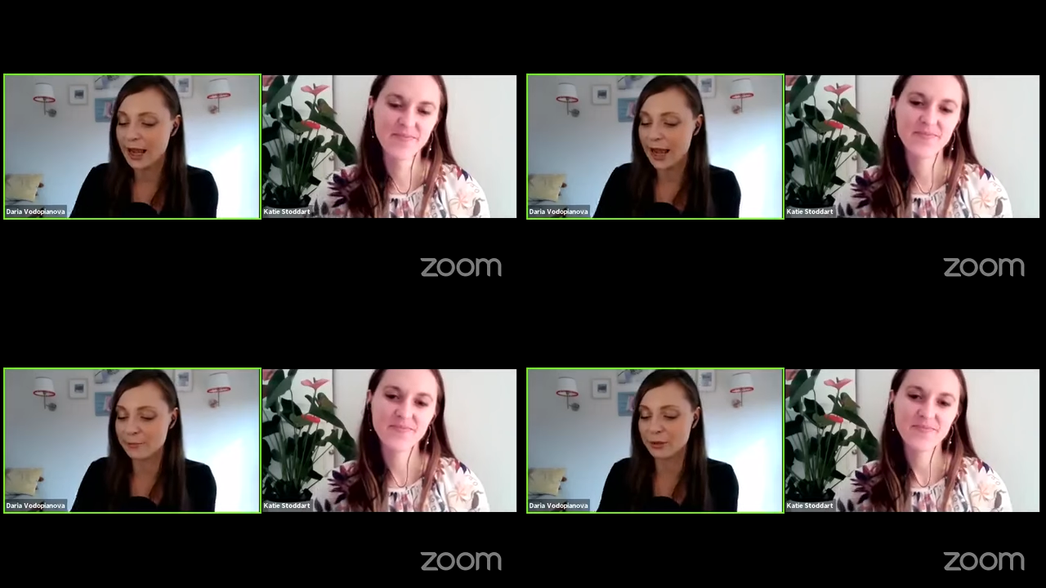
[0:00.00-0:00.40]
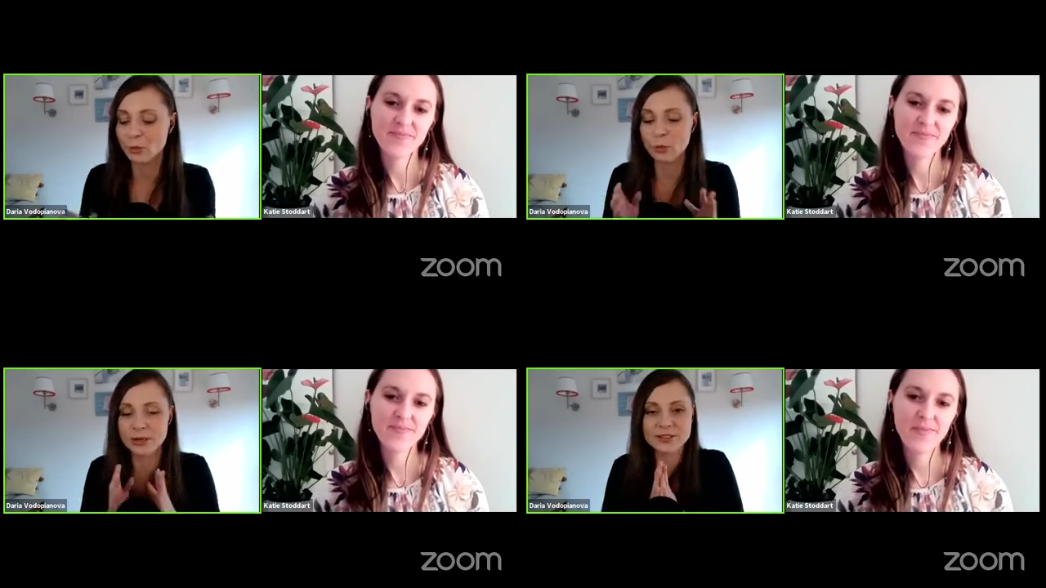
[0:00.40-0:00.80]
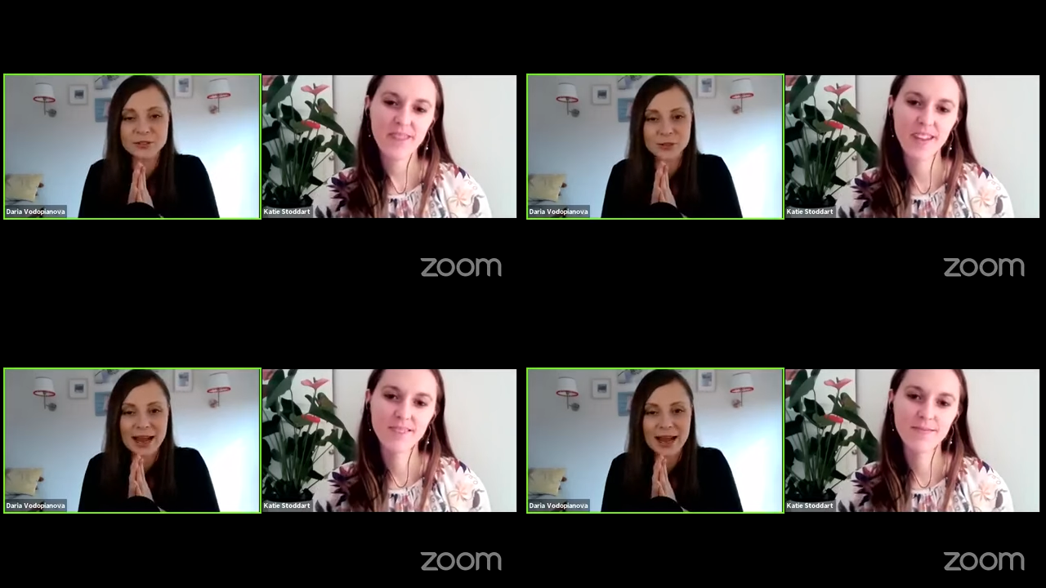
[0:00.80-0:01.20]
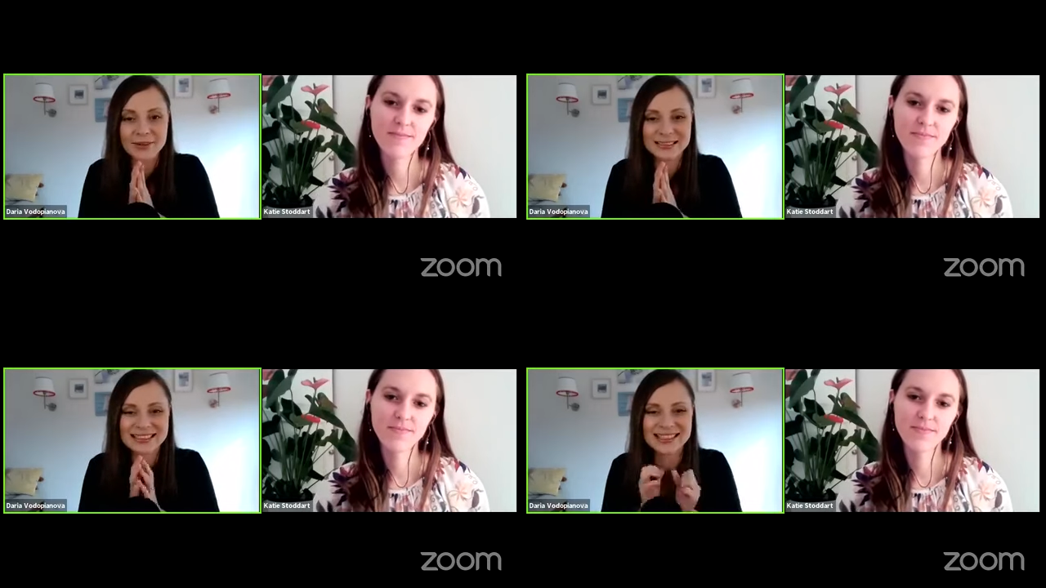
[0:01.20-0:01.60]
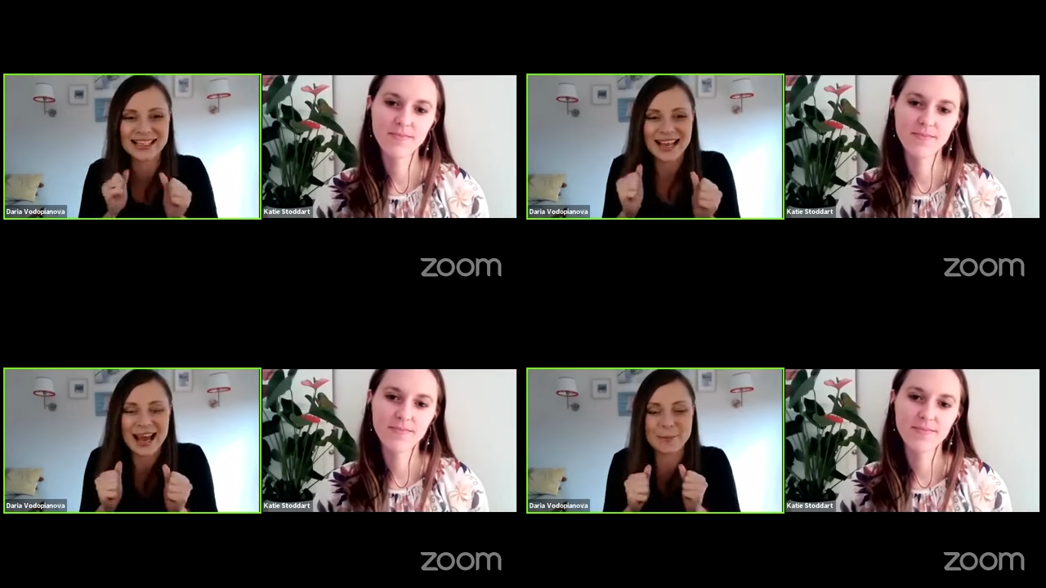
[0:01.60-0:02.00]
Speaker 1: I've been wanting to have this
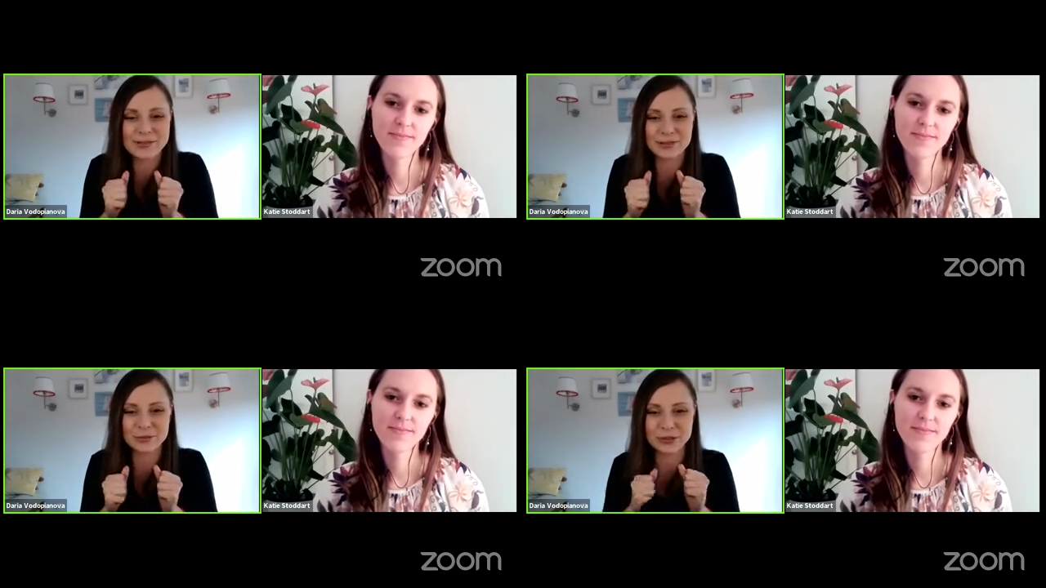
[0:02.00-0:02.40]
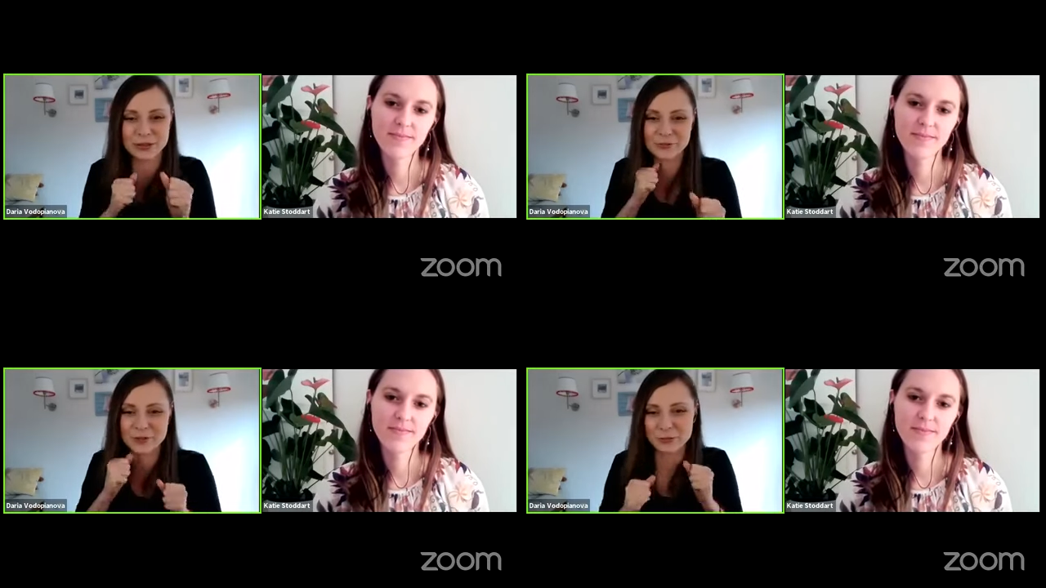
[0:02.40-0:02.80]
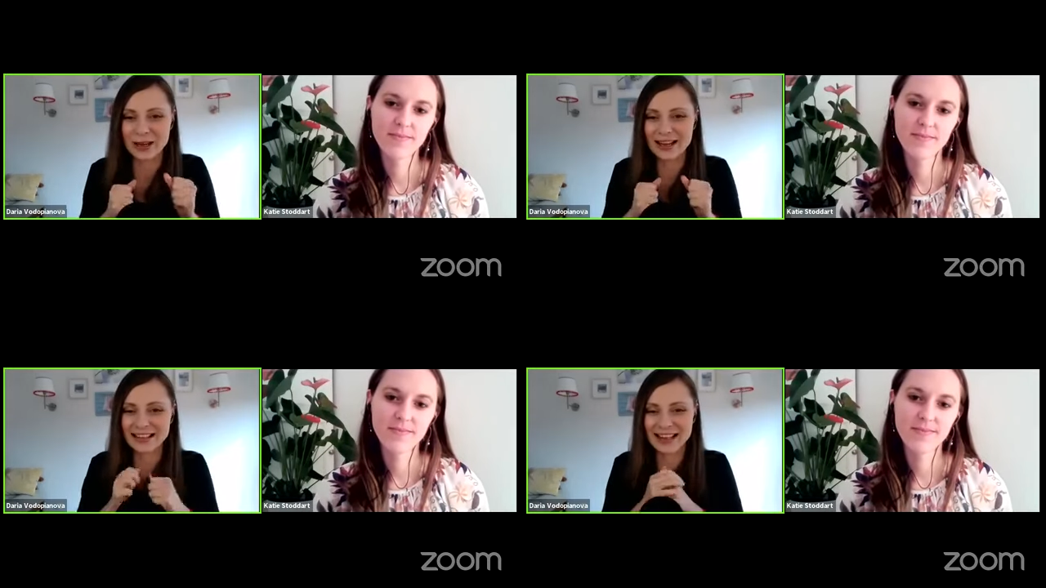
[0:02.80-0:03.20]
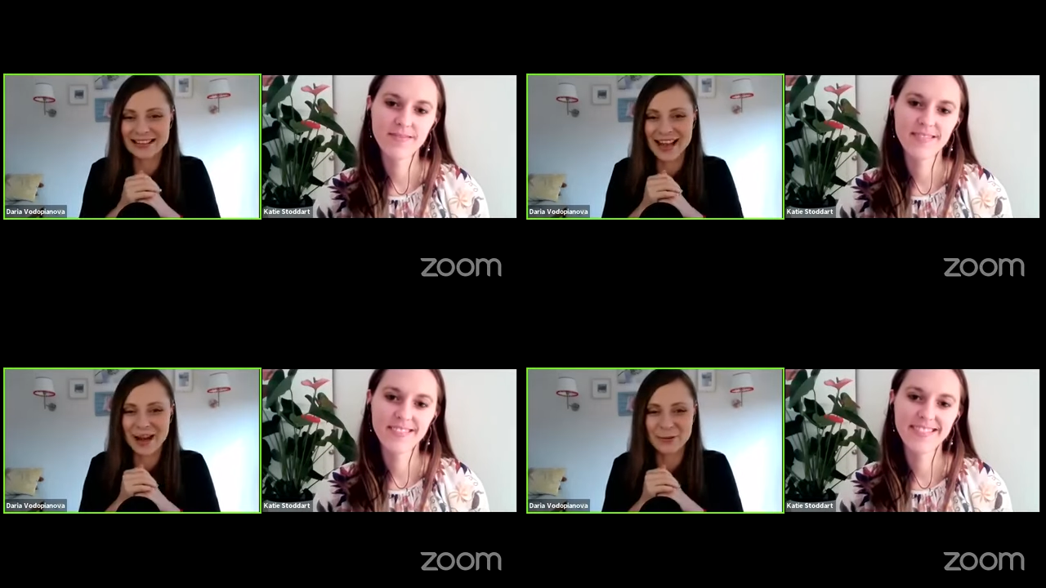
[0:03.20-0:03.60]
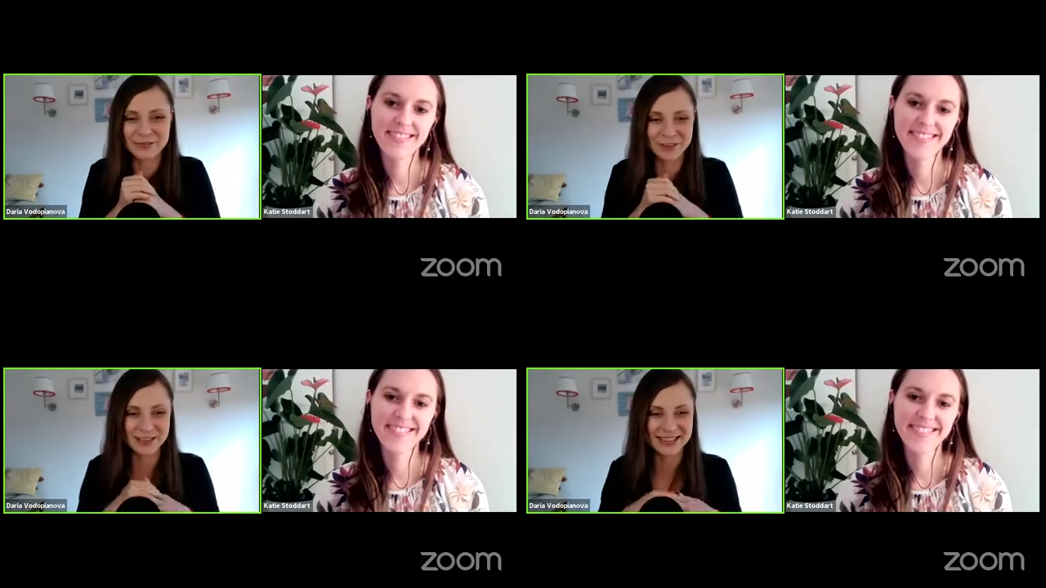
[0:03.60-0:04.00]
episode with you for a while, and now we
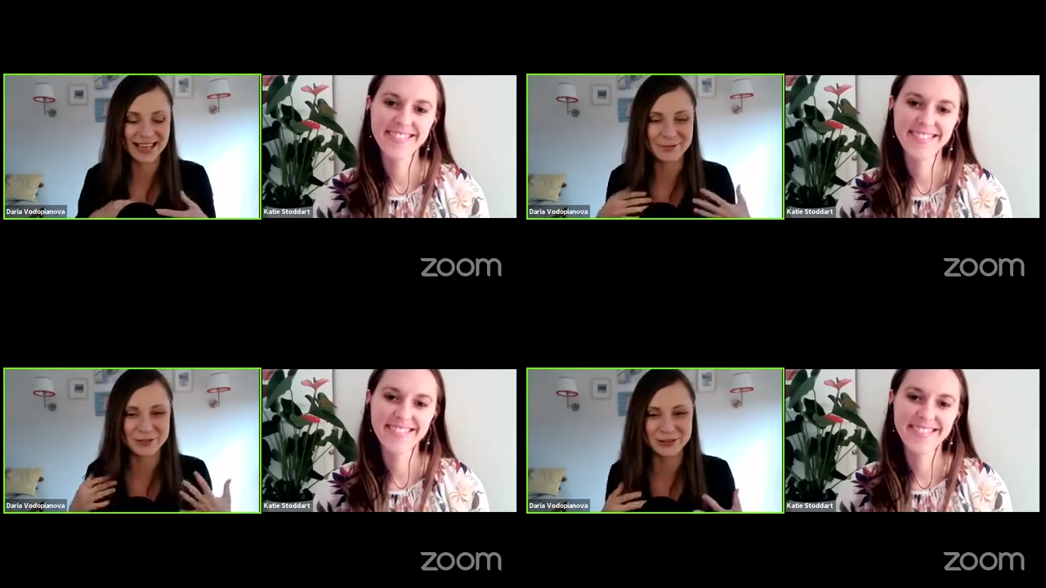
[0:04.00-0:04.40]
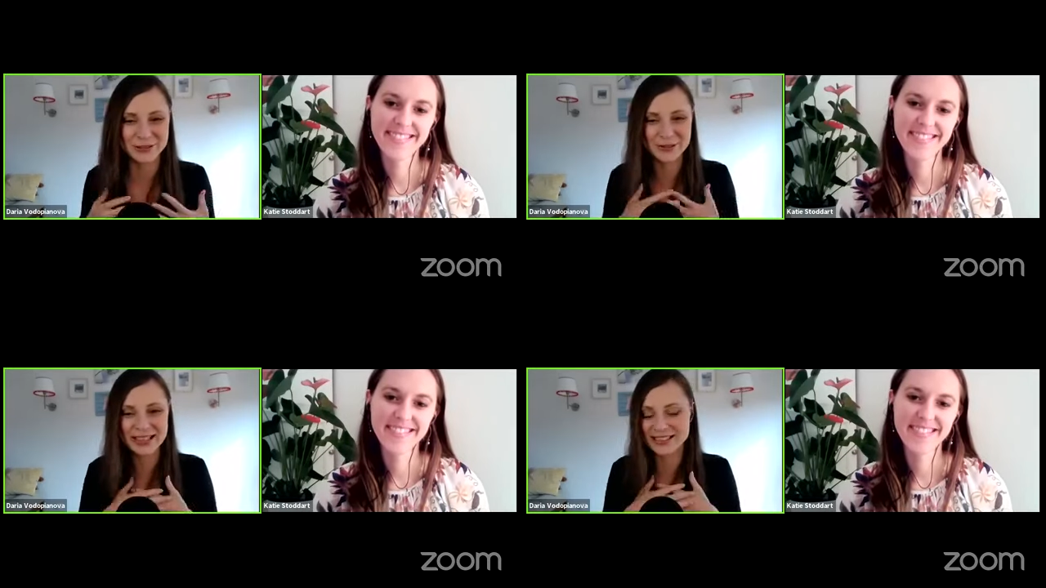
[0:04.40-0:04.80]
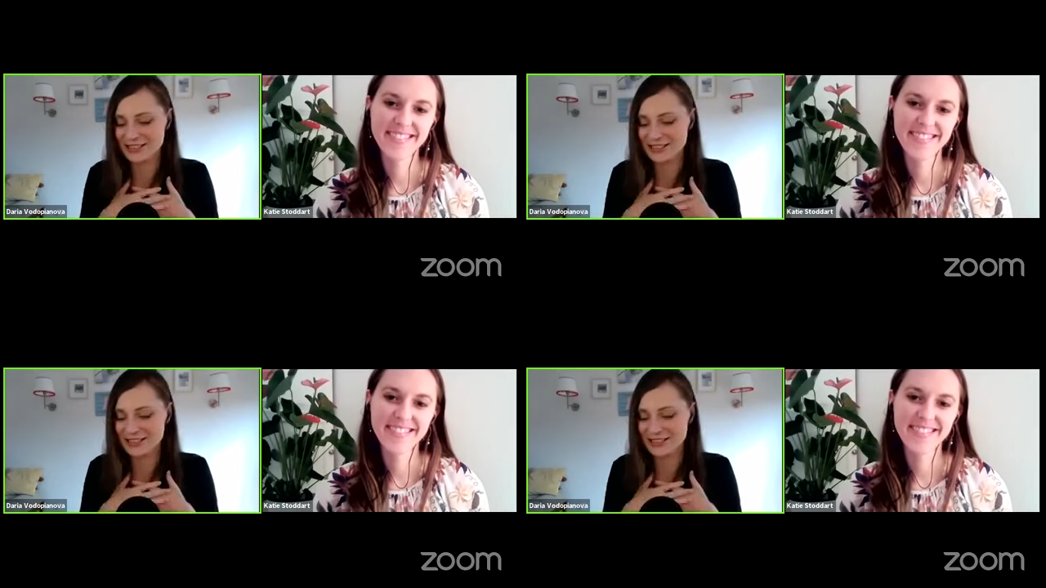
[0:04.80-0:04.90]
found the time to do it.